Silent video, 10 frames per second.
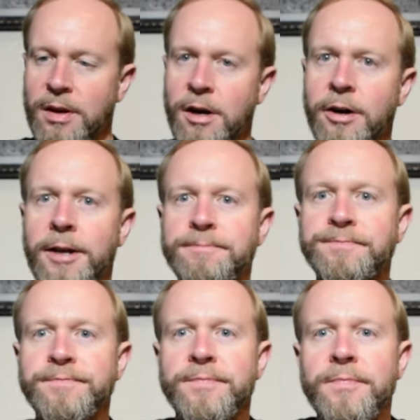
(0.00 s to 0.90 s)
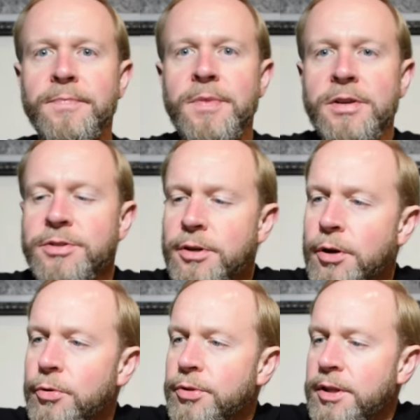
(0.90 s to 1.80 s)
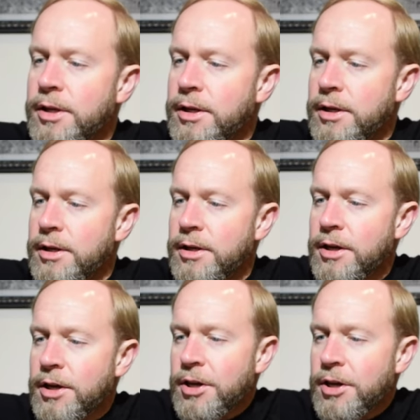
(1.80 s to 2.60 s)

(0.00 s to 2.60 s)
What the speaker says: all right. So the